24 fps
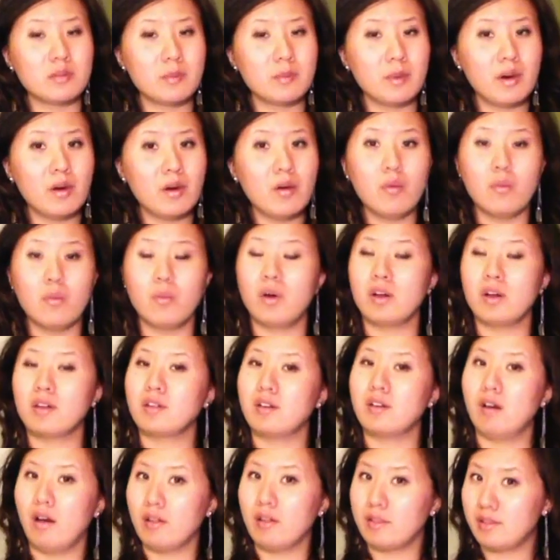about what
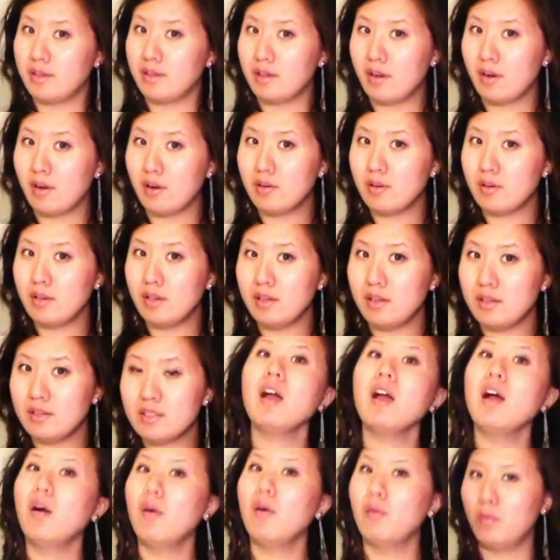Gothic art
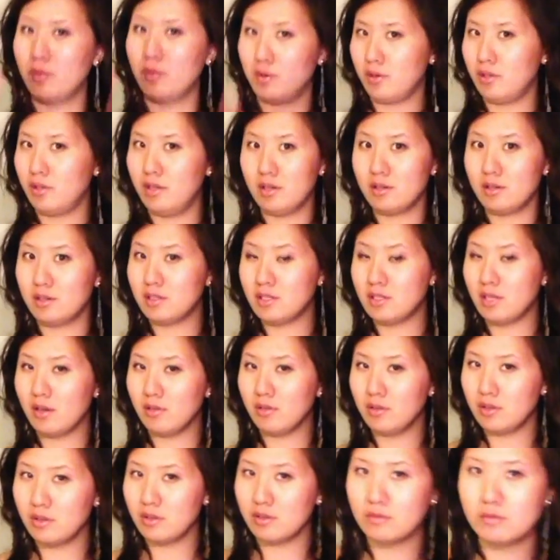is? We're here to tell
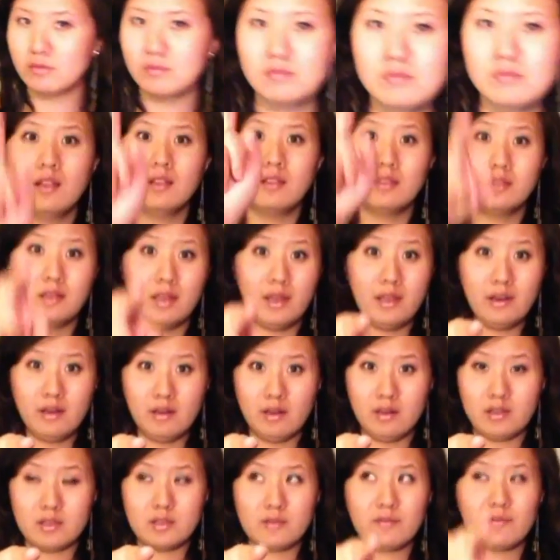you. Let
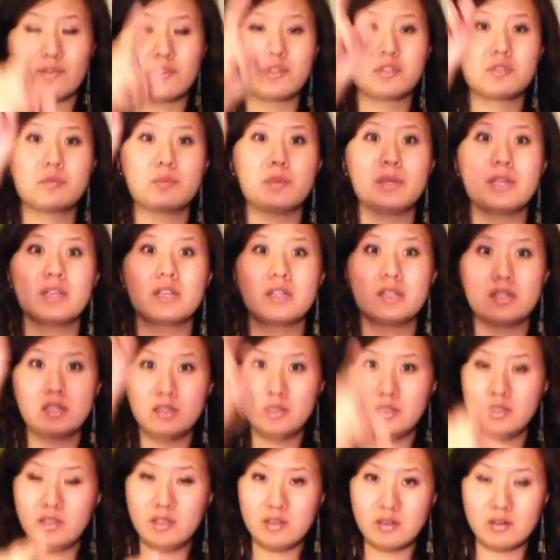us first be
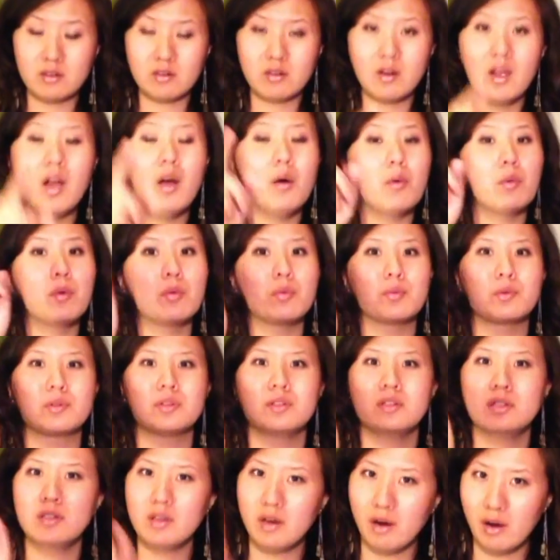clear what we're
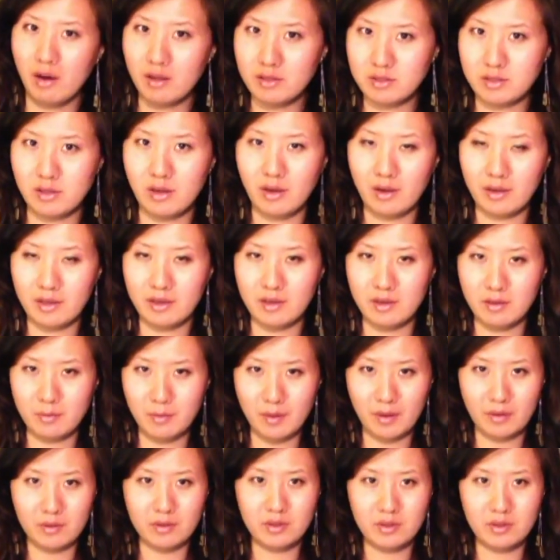not talking about